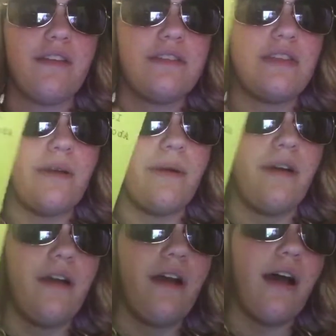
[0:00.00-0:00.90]
So
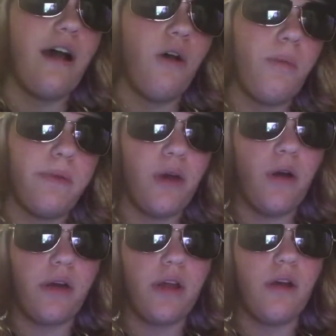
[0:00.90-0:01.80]
I hope
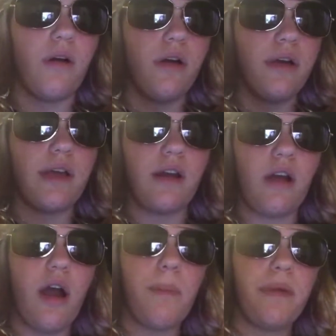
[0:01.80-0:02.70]
y'all can all get a
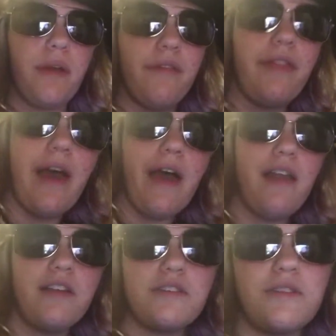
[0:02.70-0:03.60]
copy of that
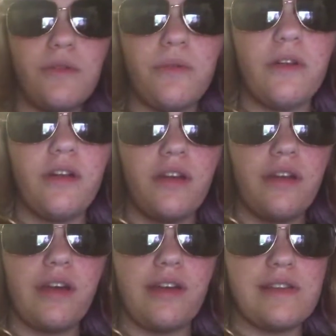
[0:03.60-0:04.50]
soon,
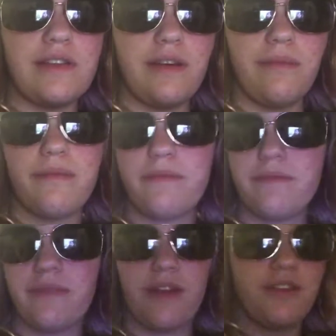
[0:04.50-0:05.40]
because it